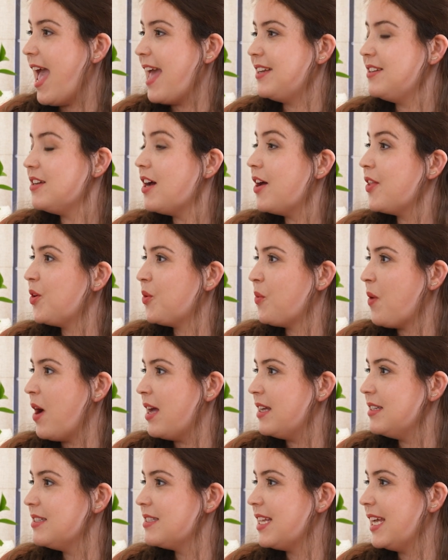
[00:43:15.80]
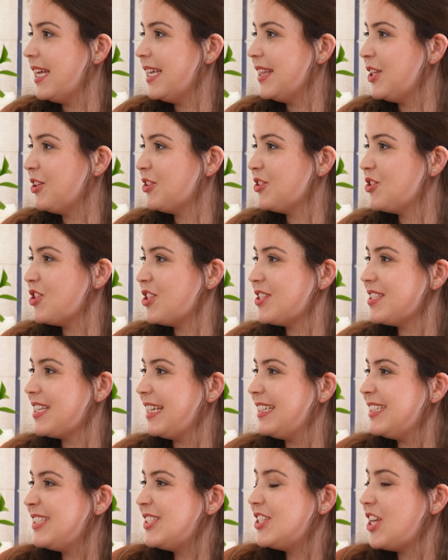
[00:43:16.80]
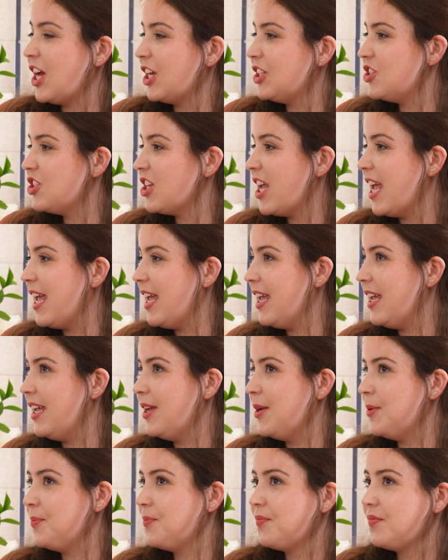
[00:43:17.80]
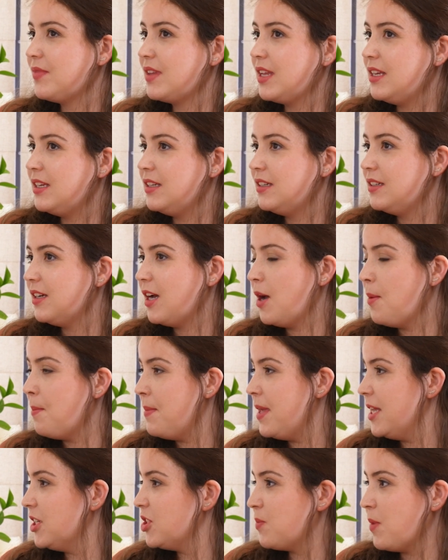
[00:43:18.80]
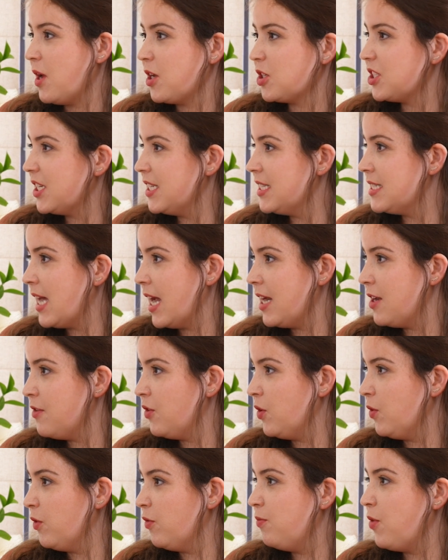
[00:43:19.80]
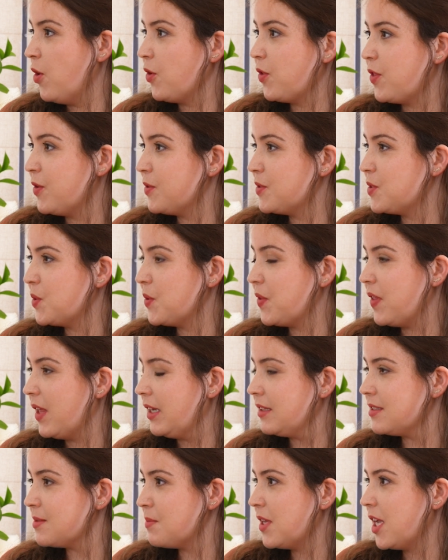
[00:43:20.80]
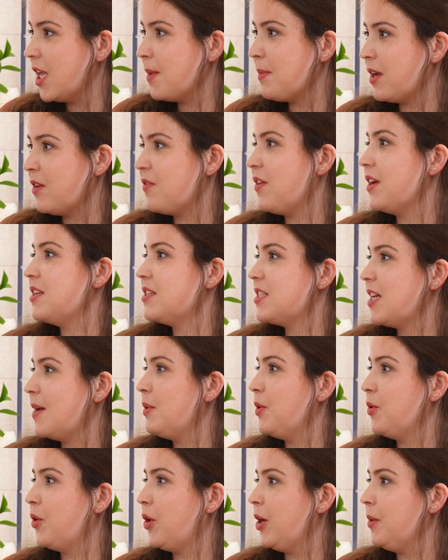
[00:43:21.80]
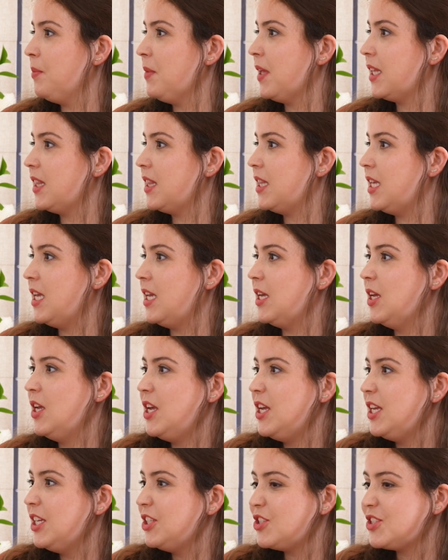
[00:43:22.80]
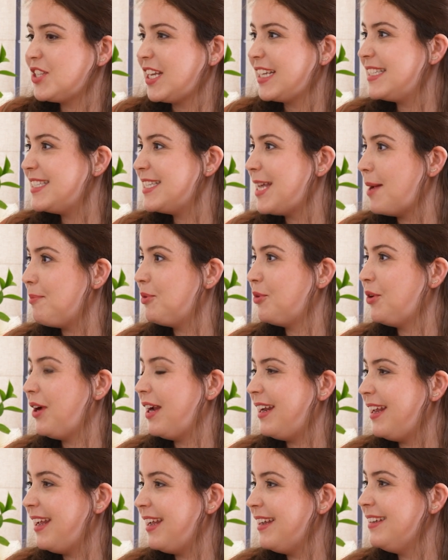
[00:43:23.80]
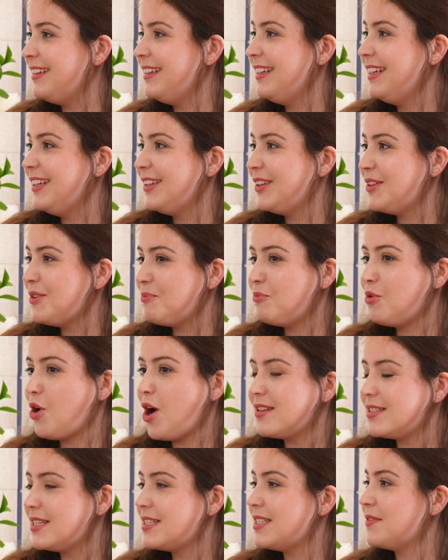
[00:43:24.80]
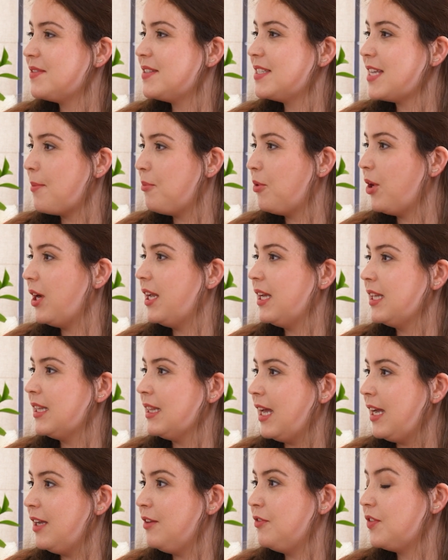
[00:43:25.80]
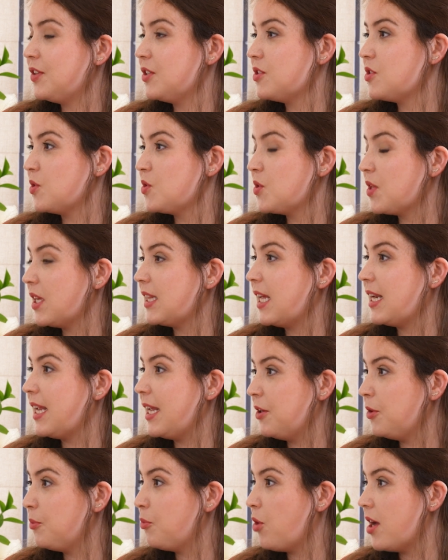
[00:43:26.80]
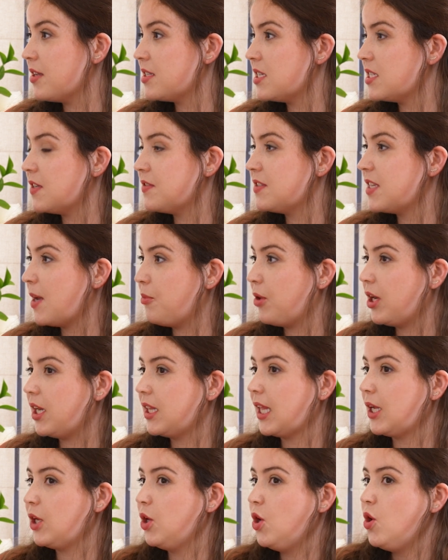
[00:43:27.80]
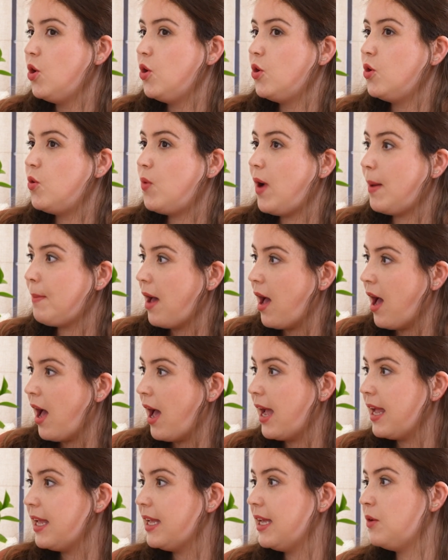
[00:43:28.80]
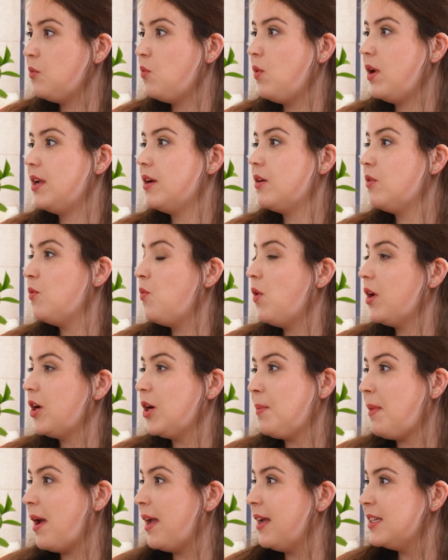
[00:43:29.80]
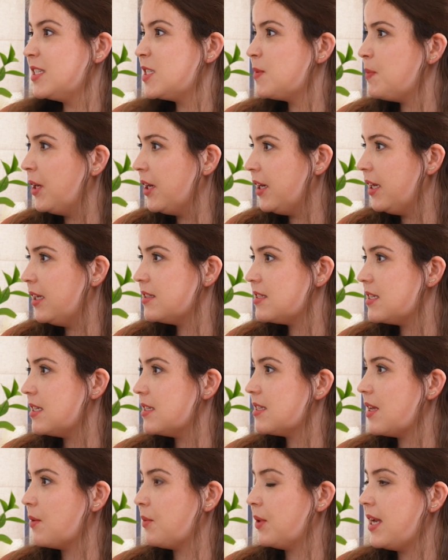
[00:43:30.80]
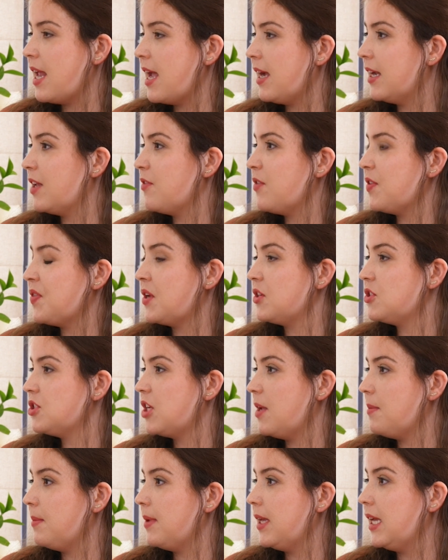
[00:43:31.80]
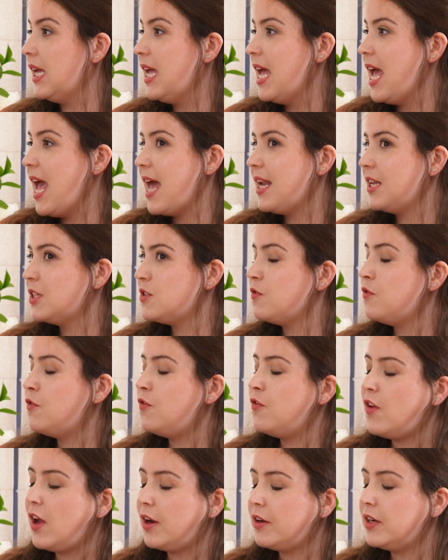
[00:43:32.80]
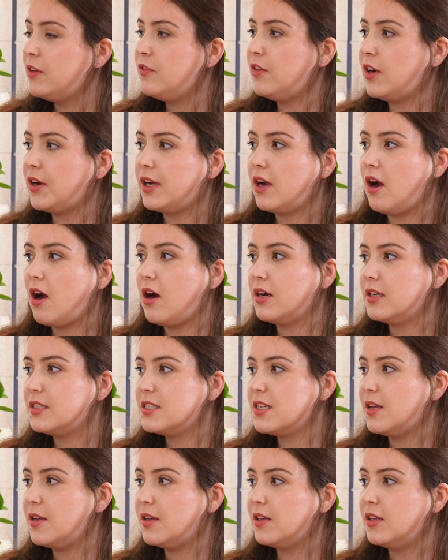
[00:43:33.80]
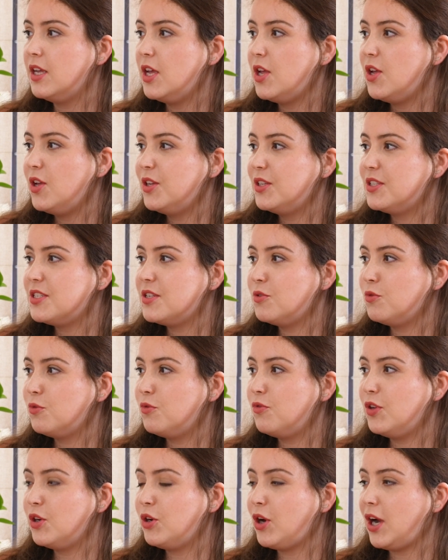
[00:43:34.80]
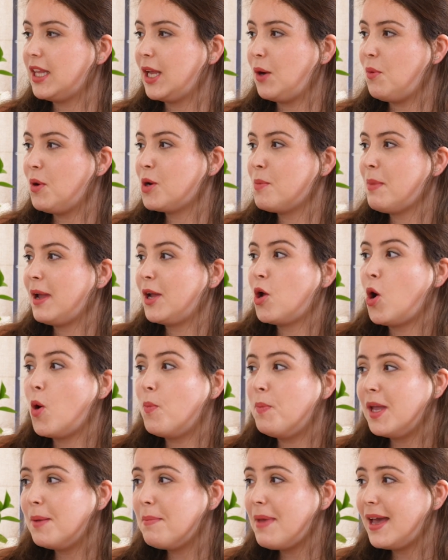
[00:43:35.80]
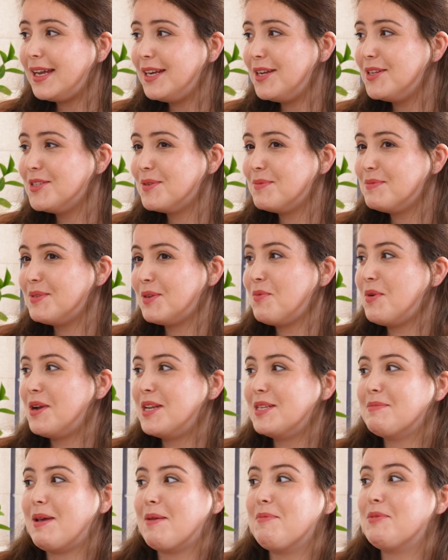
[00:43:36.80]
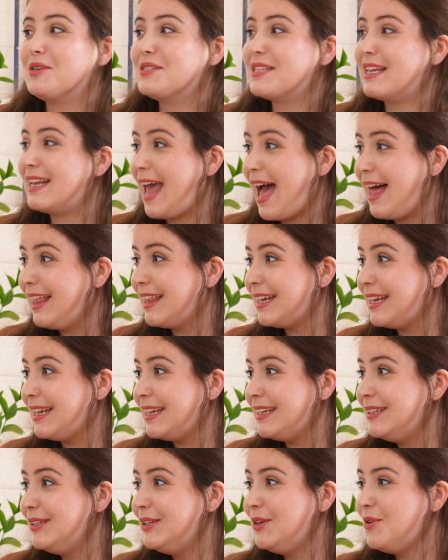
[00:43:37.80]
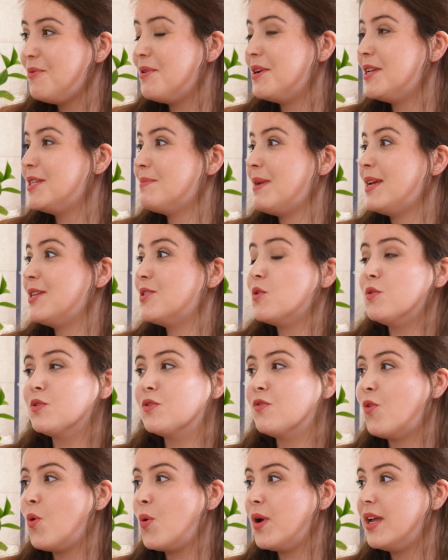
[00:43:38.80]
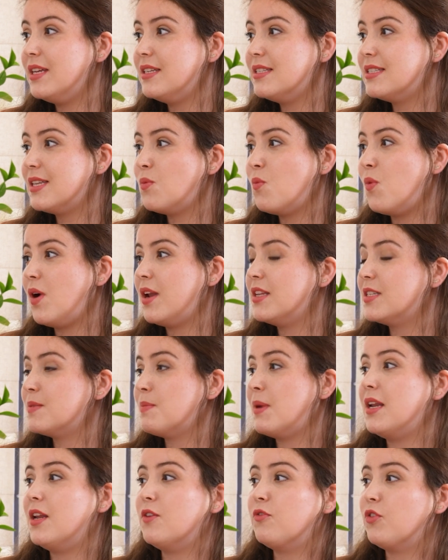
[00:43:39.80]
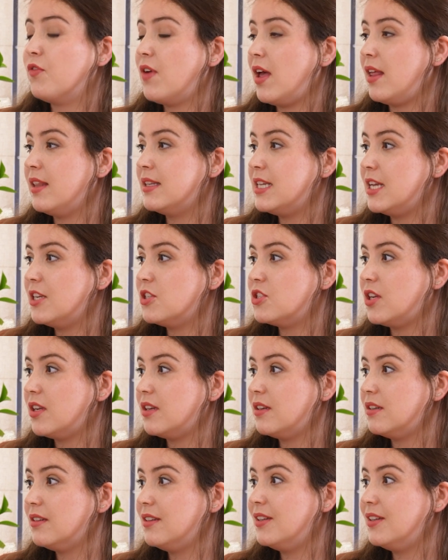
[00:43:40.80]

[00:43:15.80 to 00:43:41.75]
And otherwise, like there's just like such a mishmash inside of you of both of those two things. I'm thinking about Avodas Habirurim, like separating, the process of separating in life. There's also like that inner process of separating, like who am I and what are my experiences that were negative and that shape me. And it's very, very hard to figure out like what are my coping mechanisms and what is my personality, what is my soul's voice and what is my need for validation.